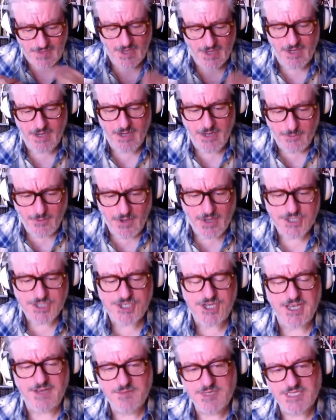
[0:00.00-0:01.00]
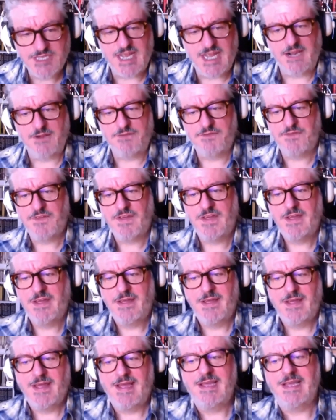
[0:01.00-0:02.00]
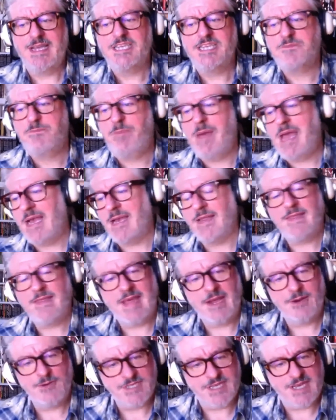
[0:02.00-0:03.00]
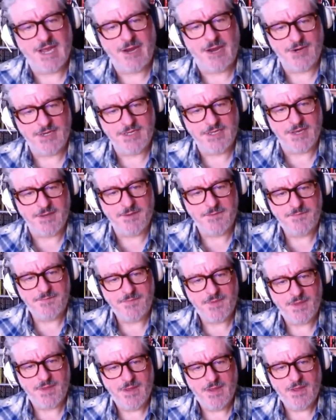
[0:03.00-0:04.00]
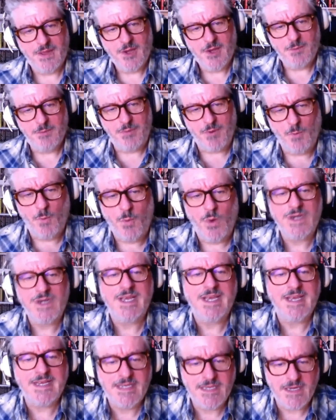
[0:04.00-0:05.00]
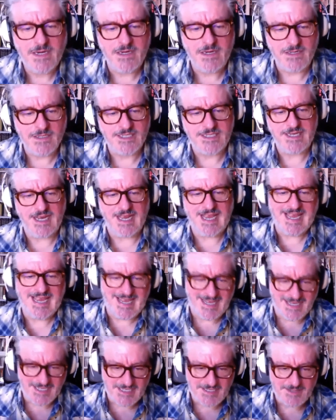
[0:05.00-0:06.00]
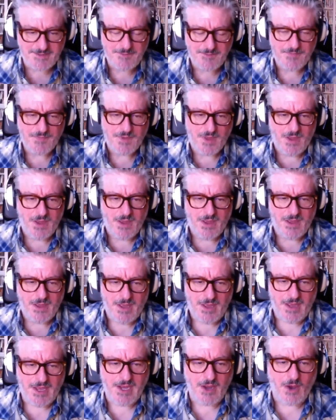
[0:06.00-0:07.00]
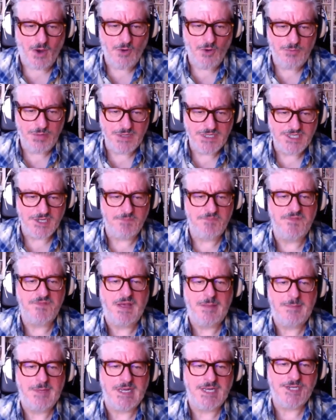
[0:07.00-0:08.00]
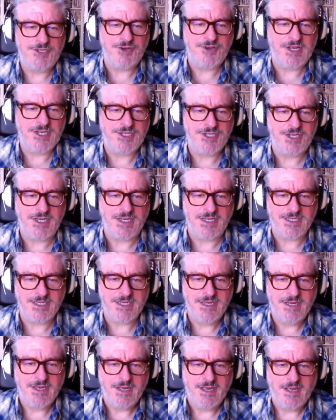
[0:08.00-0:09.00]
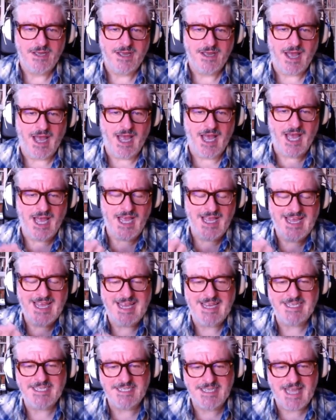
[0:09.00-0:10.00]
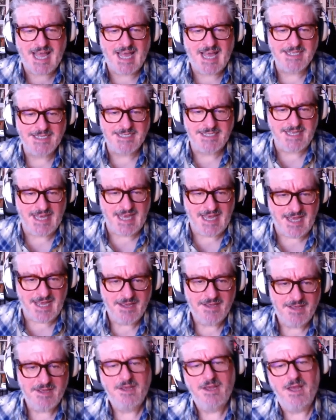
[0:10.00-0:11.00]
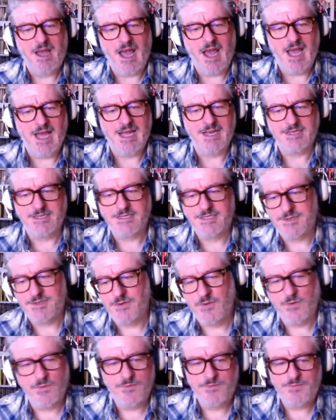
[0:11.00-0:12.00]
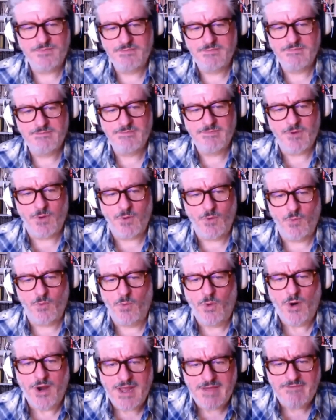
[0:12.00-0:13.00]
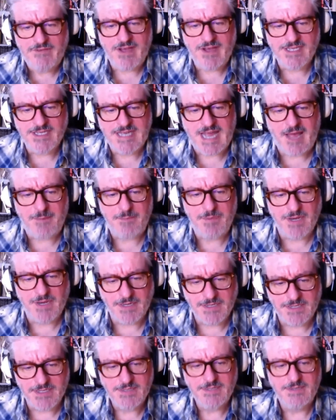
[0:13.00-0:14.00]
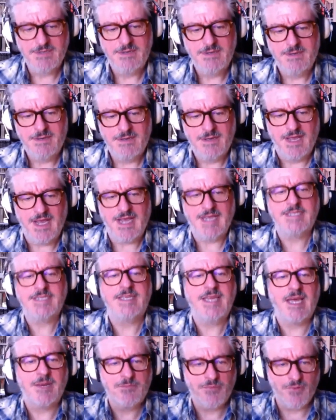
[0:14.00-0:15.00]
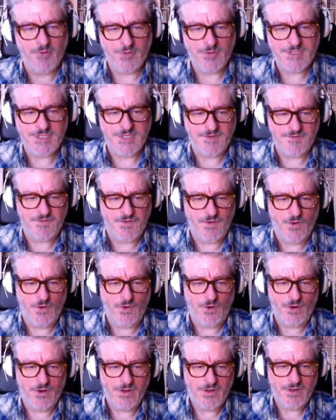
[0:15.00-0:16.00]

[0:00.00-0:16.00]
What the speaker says: Lou Archer himself is barely there as a character. But what he does is he opens up family tragedies. He stands there and whatever has happened is then brought to the fore.